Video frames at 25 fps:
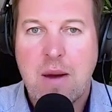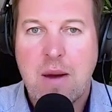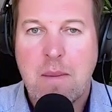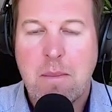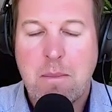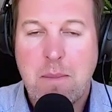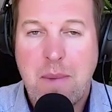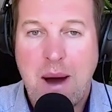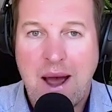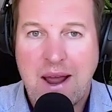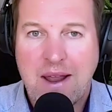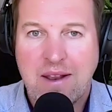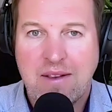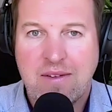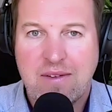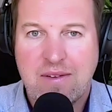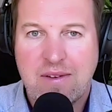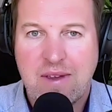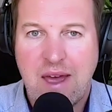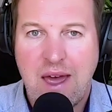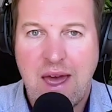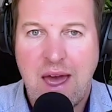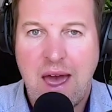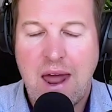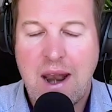
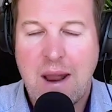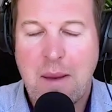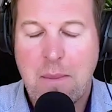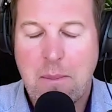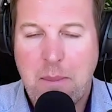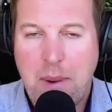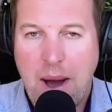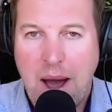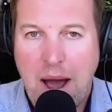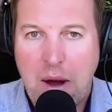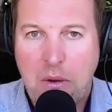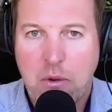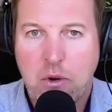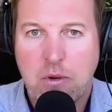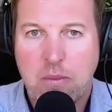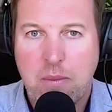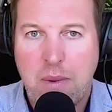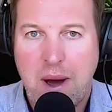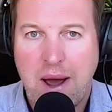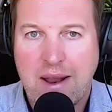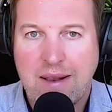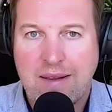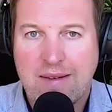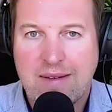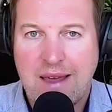mindset, an empowered
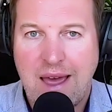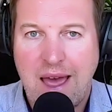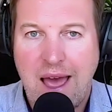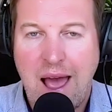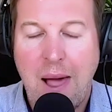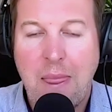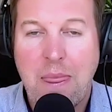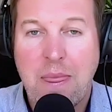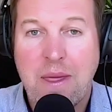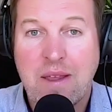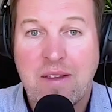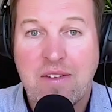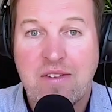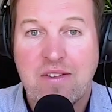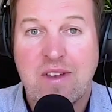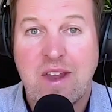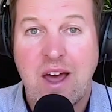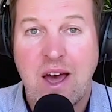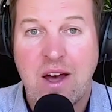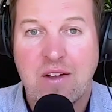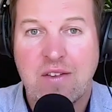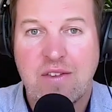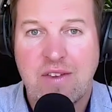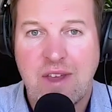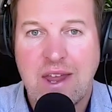mindset, and they
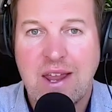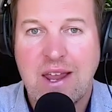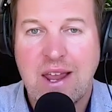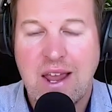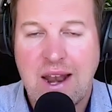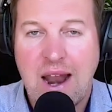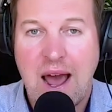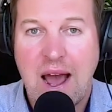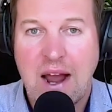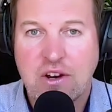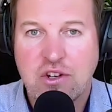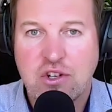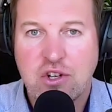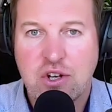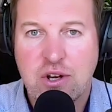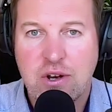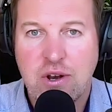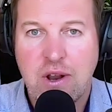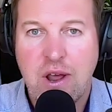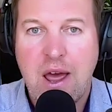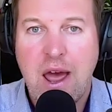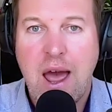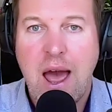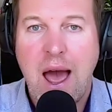start taking action.